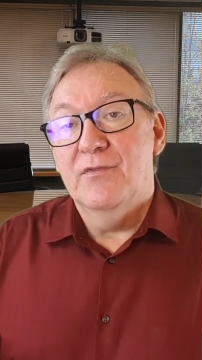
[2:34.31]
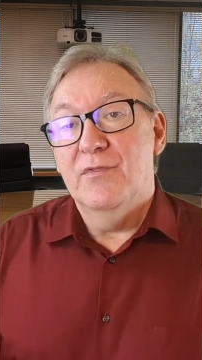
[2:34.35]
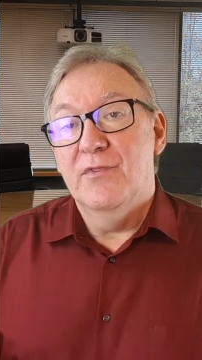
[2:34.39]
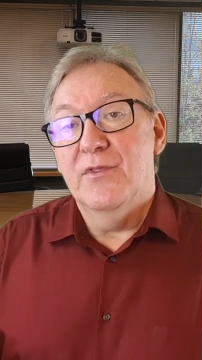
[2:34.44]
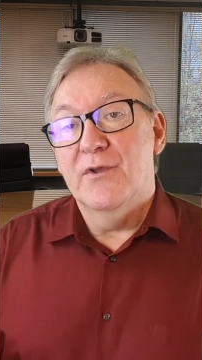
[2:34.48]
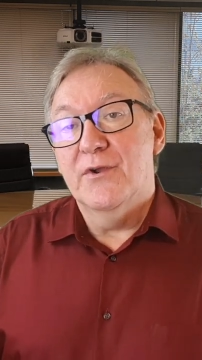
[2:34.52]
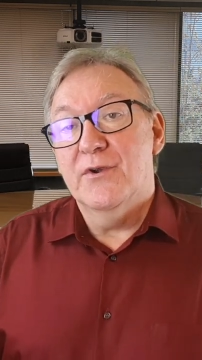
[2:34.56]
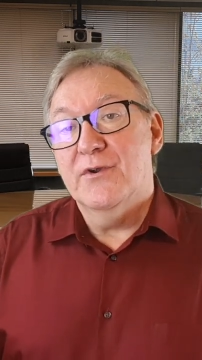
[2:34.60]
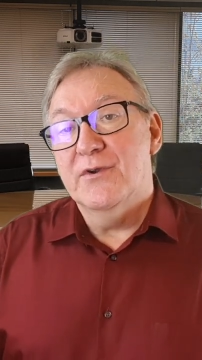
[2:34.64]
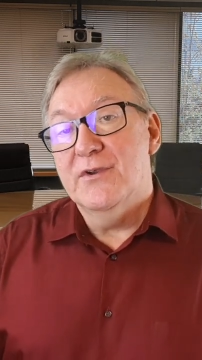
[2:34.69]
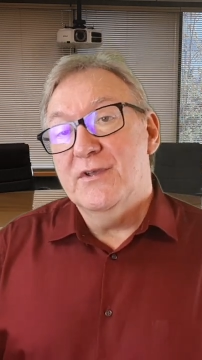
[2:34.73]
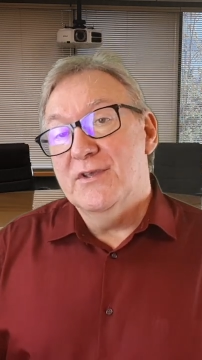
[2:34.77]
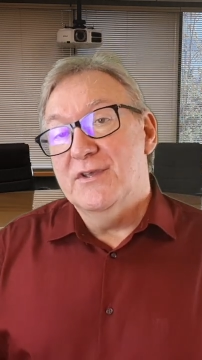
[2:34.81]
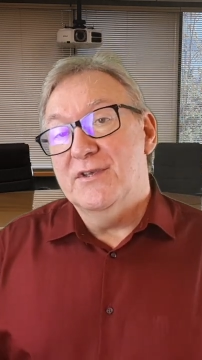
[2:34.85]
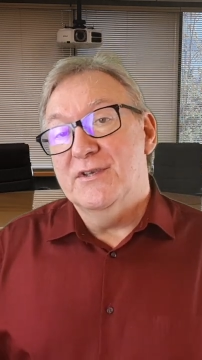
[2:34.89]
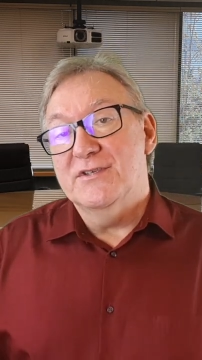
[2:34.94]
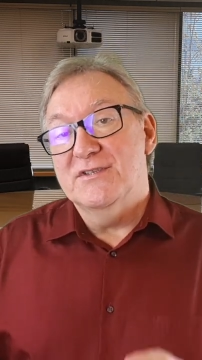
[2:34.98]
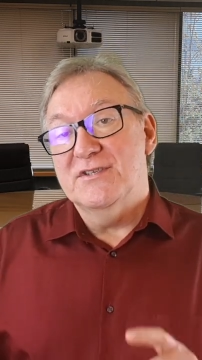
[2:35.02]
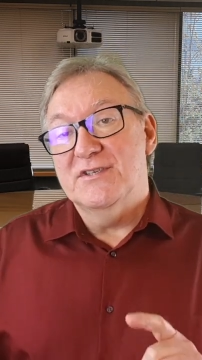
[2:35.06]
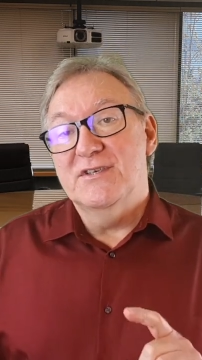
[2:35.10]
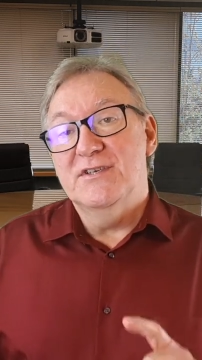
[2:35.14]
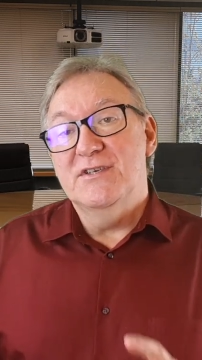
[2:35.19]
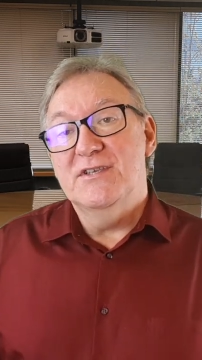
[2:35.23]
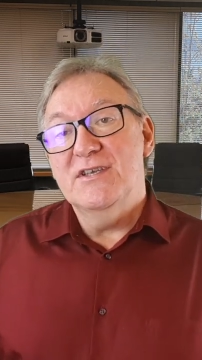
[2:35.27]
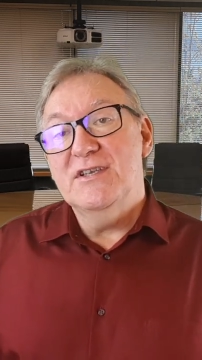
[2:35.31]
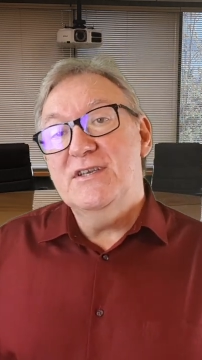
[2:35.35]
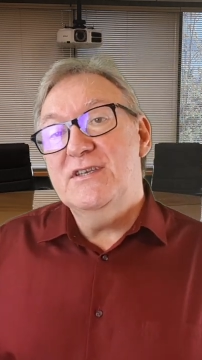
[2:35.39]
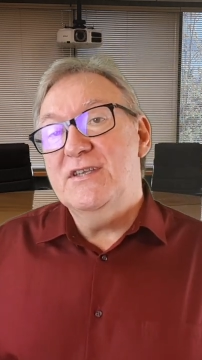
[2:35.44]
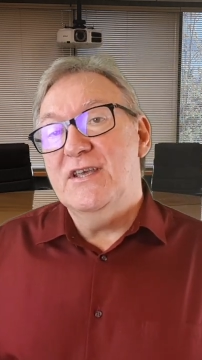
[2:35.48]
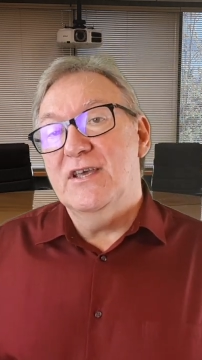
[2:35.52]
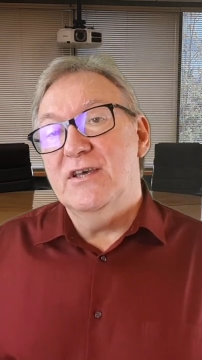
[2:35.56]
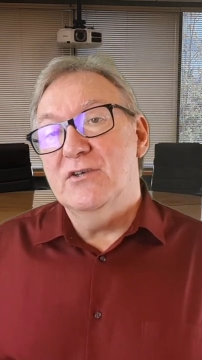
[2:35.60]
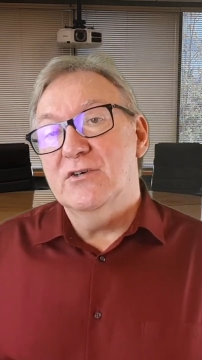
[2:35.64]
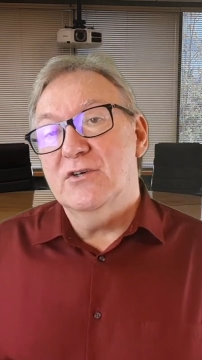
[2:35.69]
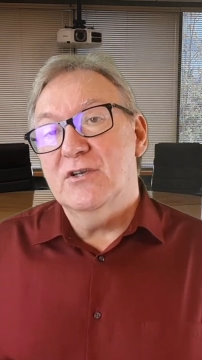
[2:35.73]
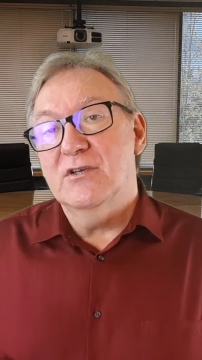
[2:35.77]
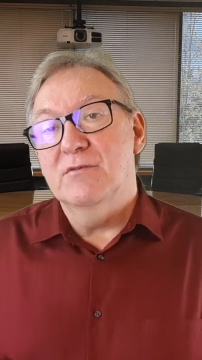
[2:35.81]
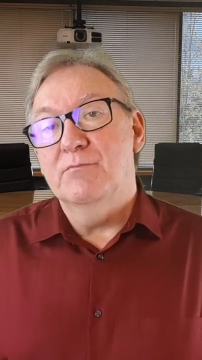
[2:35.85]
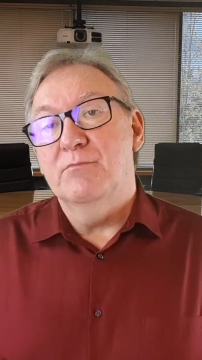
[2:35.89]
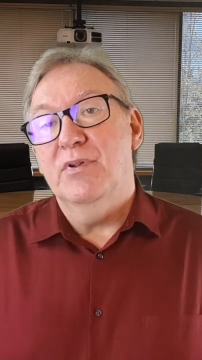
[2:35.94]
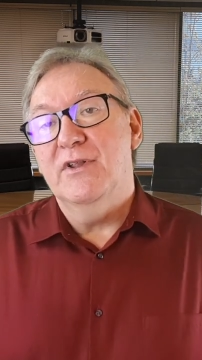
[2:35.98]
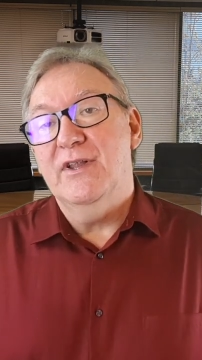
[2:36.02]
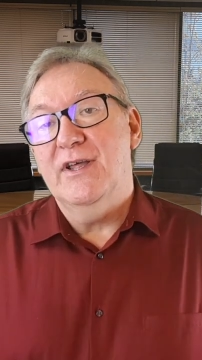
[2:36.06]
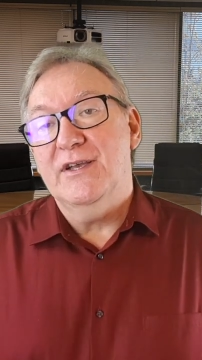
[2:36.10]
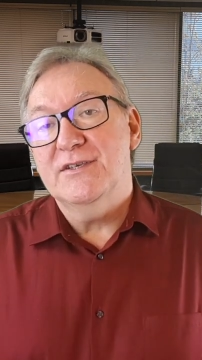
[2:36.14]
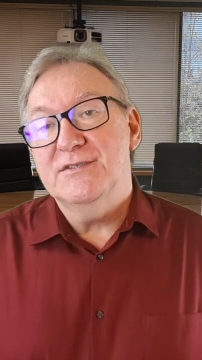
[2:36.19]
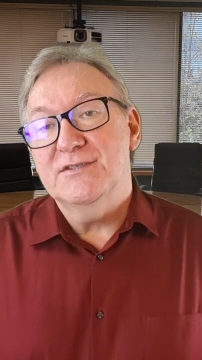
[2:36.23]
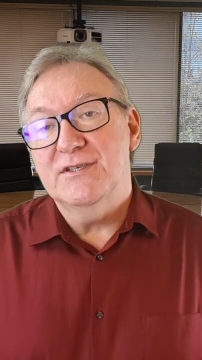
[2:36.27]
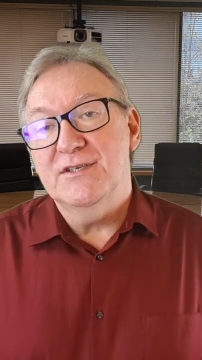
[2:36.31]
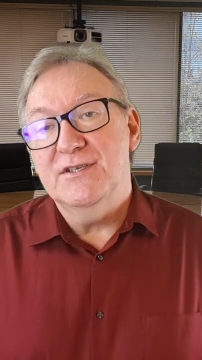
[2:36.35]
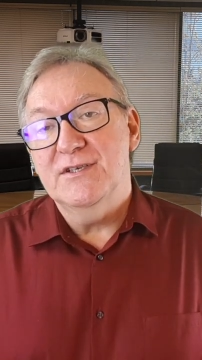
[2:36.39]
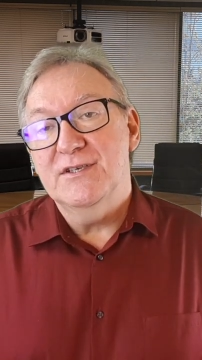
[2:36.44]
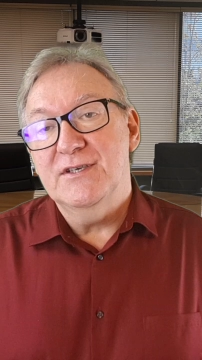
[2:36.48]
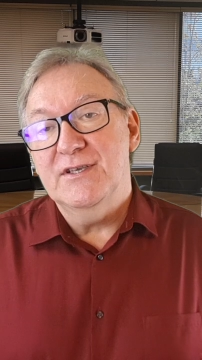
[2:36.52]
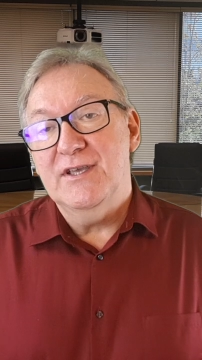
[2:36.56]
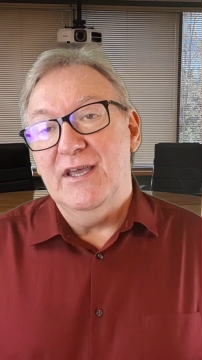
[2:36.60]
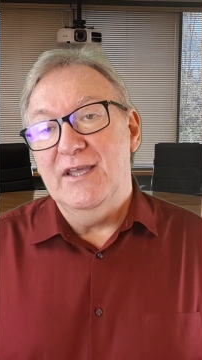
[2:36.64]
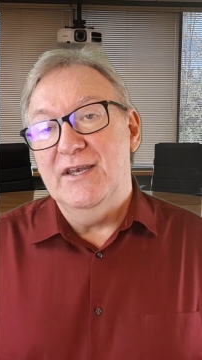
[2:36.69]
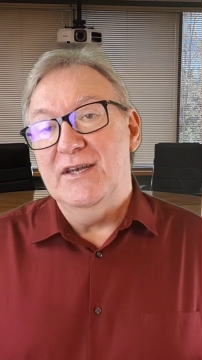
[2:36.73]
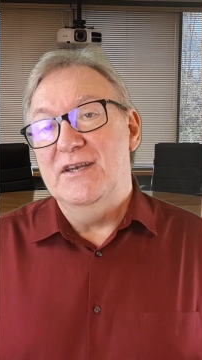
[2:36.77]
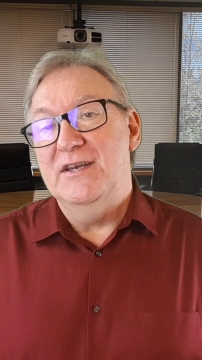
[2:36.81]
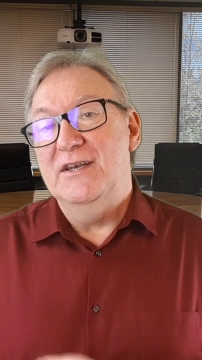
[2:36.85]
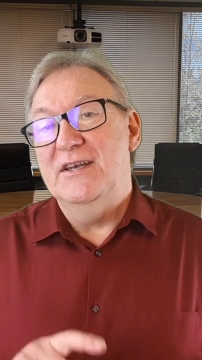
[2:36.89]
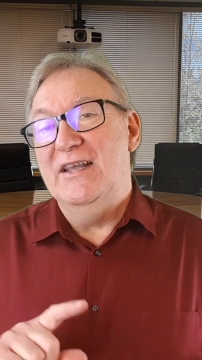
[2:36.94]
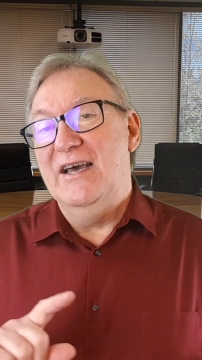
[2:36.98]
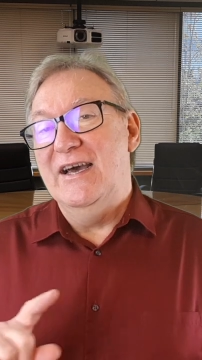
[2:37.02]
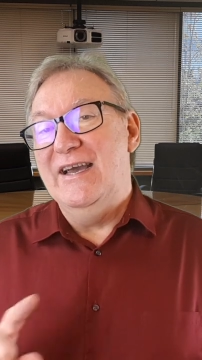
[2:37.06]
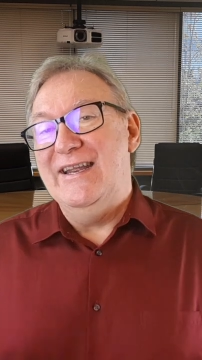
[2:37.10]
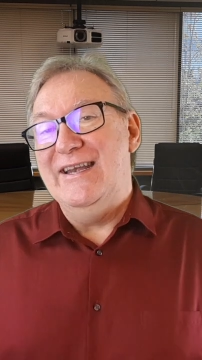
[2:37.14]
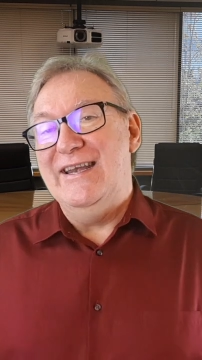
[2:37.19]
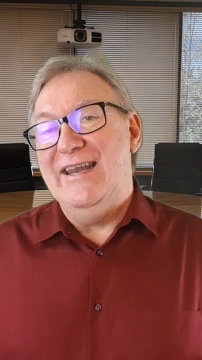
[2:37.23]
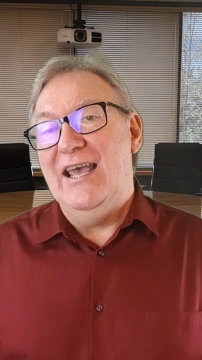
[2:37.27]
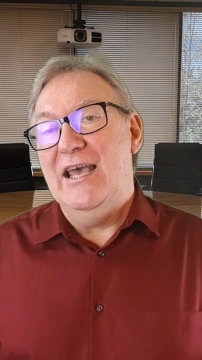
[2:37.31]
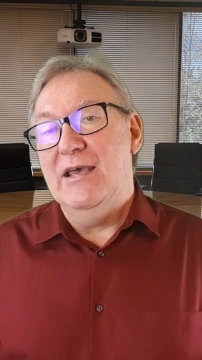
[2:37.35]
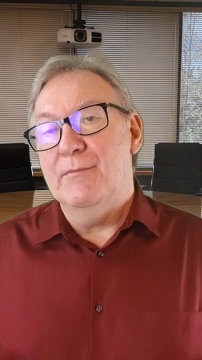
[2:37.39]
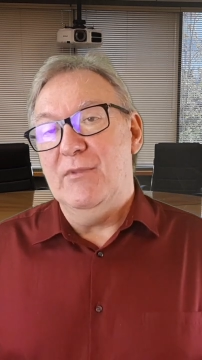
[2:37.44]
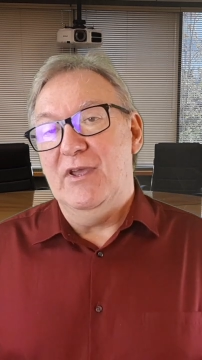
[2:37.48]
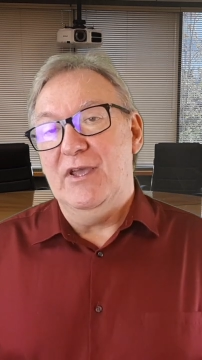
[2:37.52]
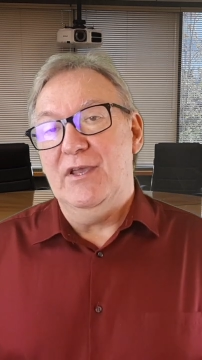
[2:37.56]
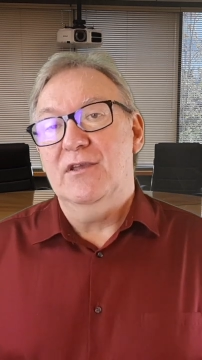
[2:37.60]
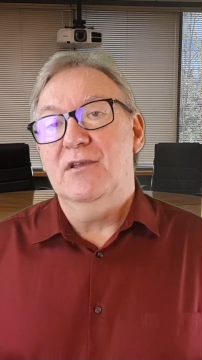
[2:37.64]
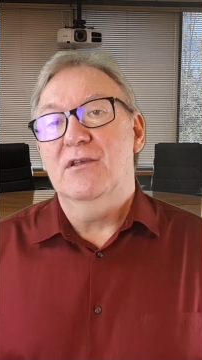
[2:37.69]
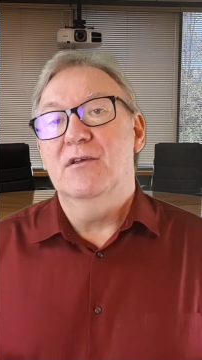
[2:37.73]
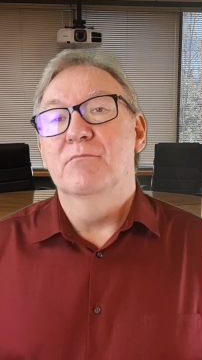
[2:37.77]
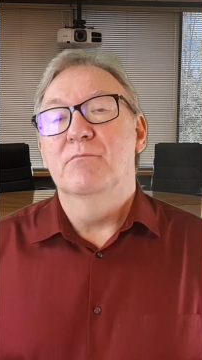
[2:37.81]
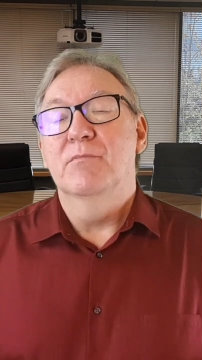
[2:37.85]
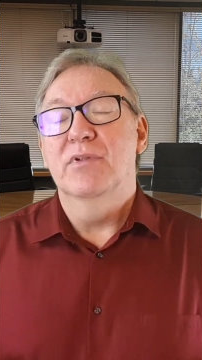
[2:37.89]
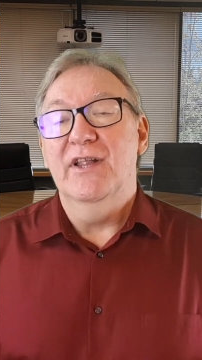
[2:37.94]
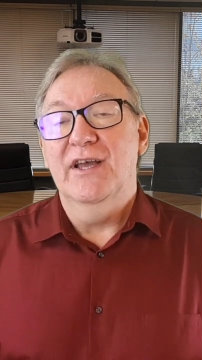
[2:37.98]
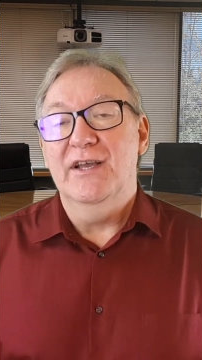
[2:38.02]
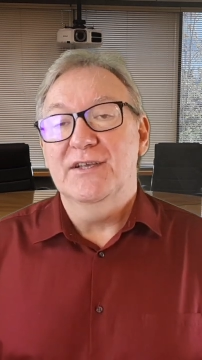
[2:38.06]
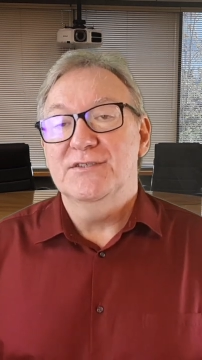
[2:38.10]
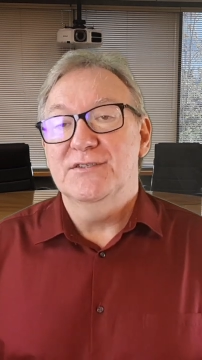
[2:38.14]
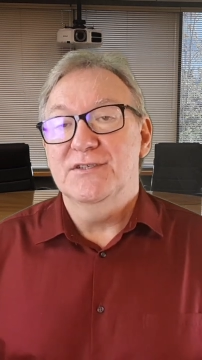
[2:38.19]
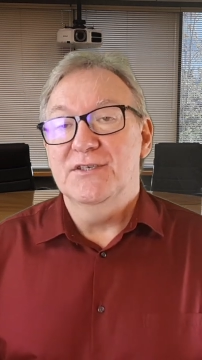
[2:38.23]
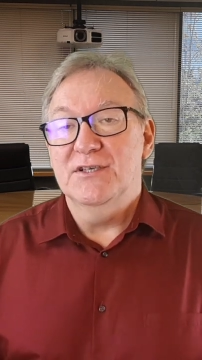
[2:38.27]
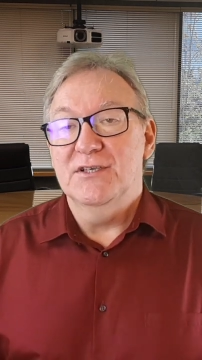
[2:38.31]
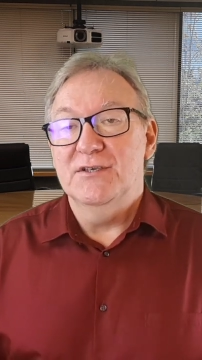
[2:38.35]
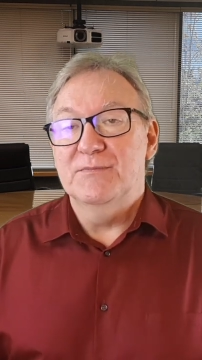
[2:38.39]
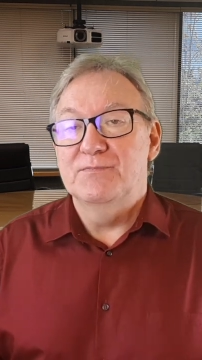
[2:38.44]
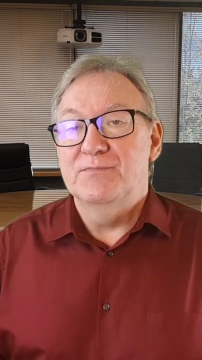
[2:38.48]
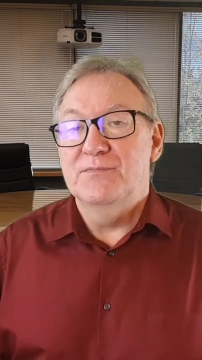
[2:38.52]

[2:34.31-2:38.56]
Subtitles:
There is detail complexity and dynamic complexity.